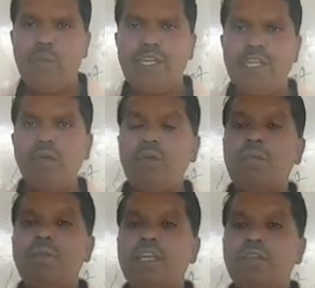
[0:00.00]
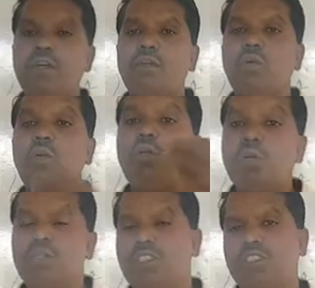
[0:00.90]
when you will make your own
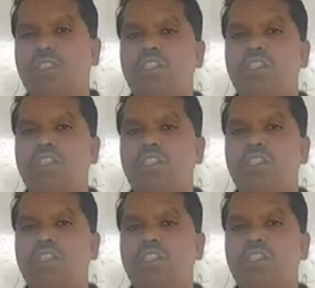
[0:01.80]
notes,